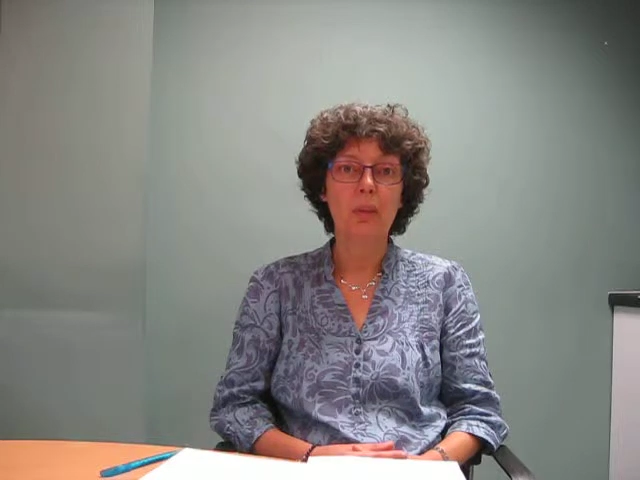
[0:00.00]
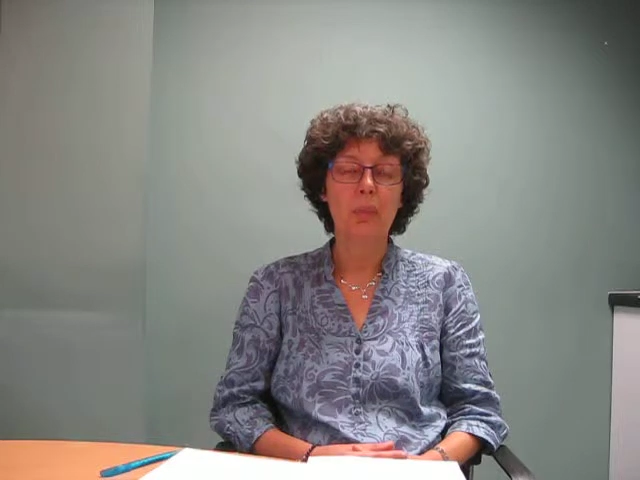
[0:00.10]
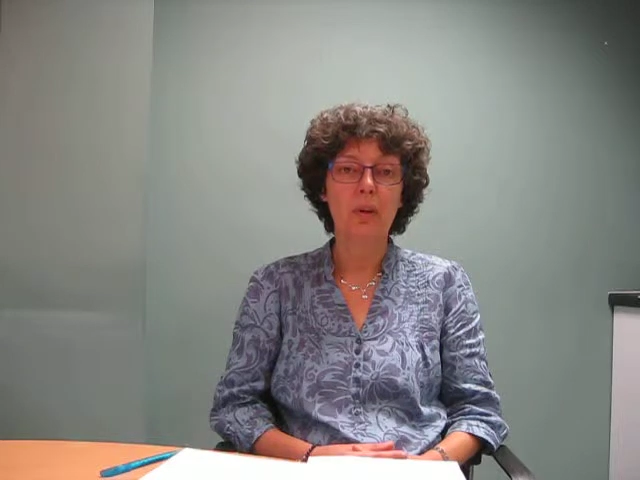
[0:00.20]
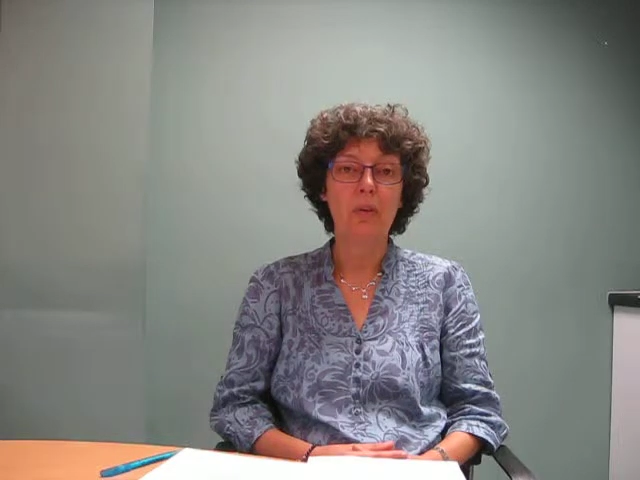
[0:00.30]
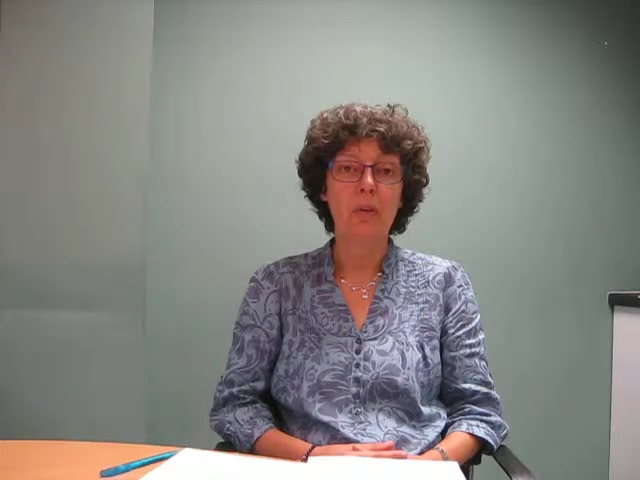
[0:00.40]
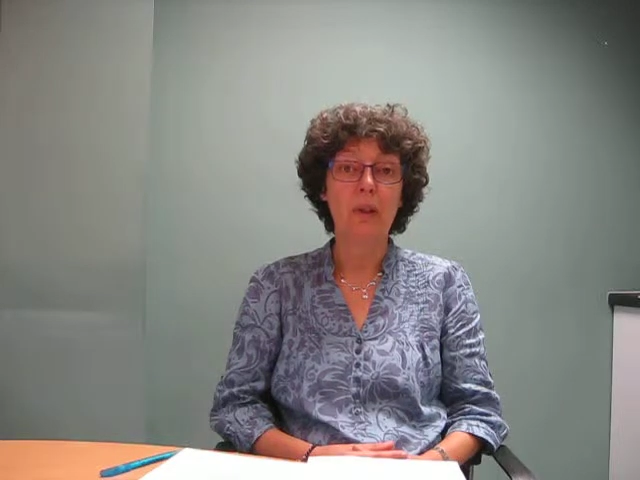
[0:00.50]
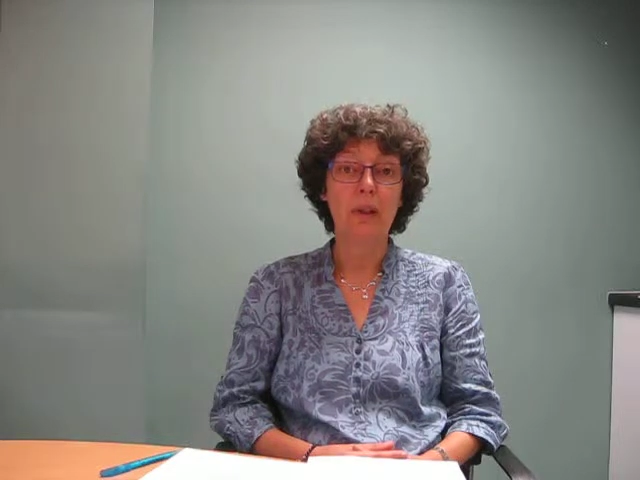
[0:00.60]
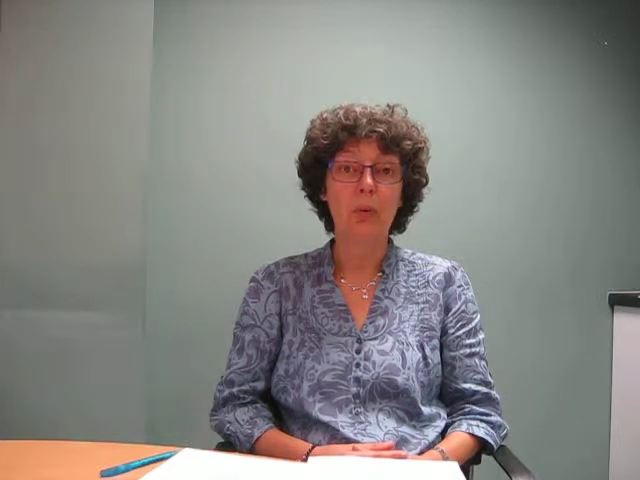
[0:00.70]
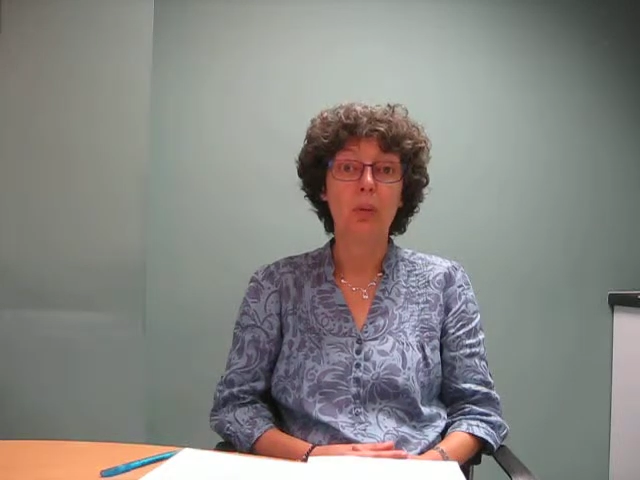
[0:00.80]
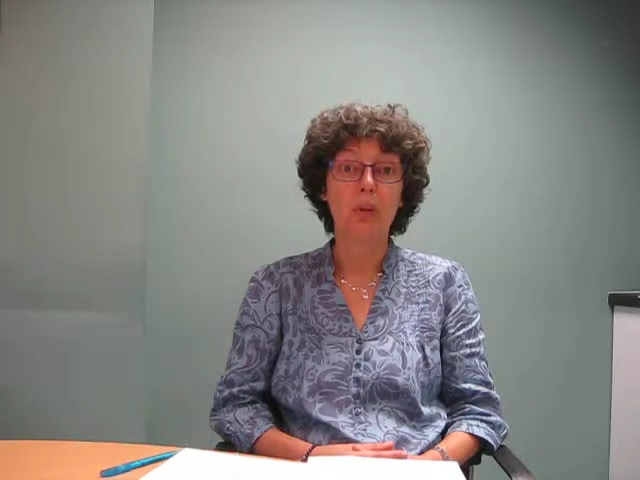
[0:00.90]
they both
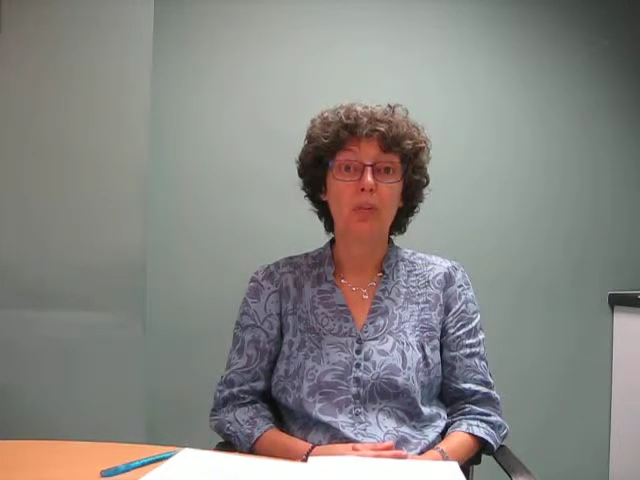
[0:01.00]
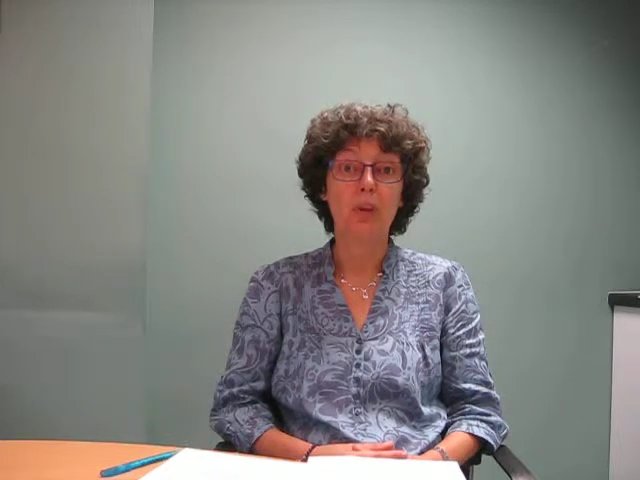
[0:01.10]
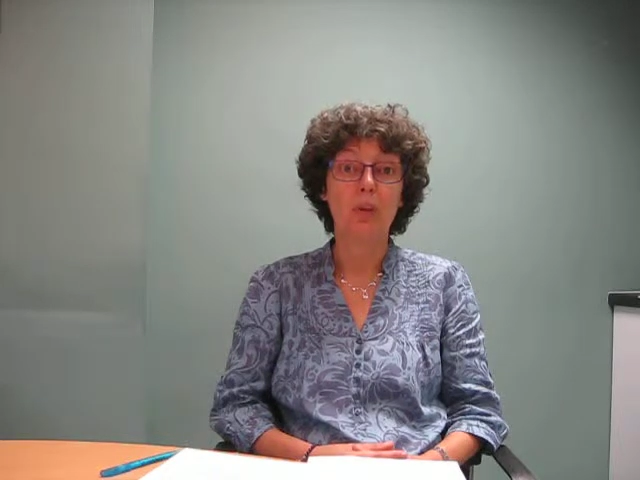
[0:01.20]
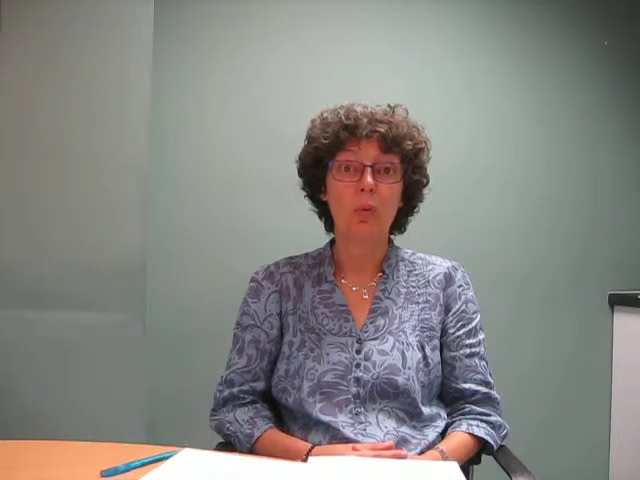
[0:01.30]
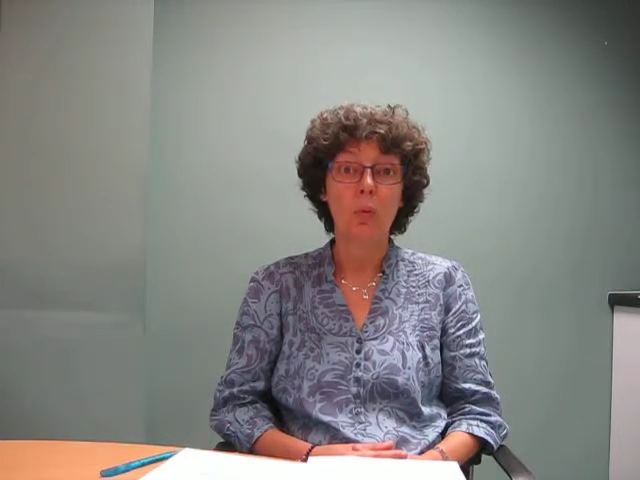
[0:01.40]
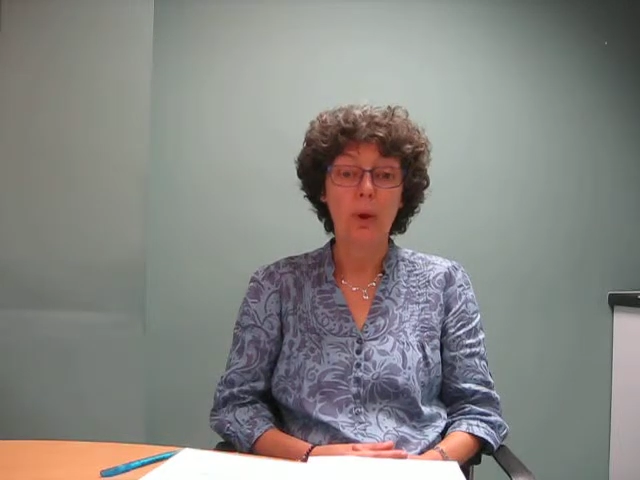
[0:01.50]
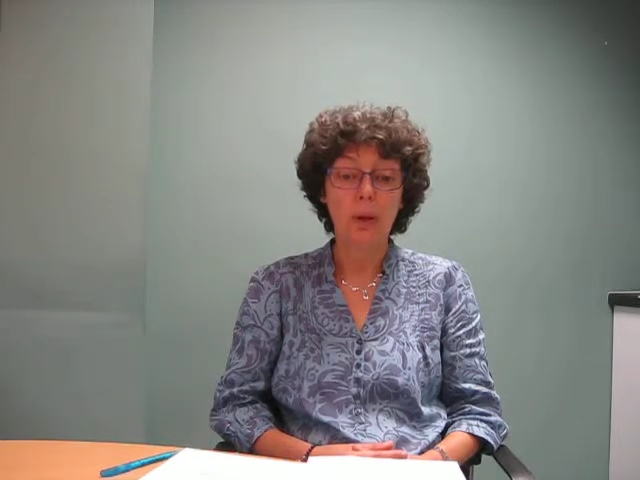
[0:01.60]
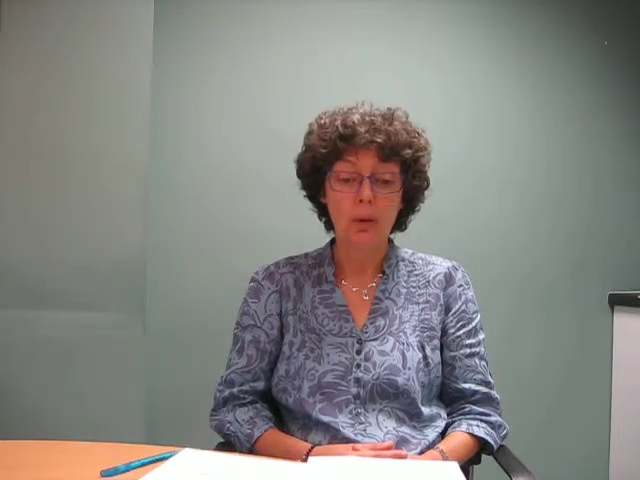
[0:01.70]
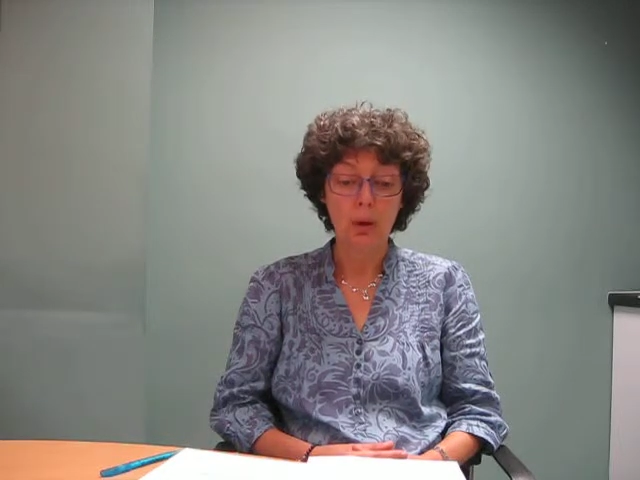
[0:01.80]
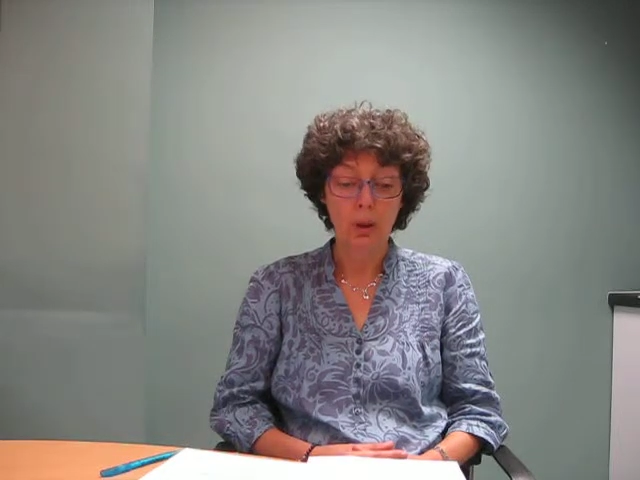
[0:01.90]
clearly worked together well,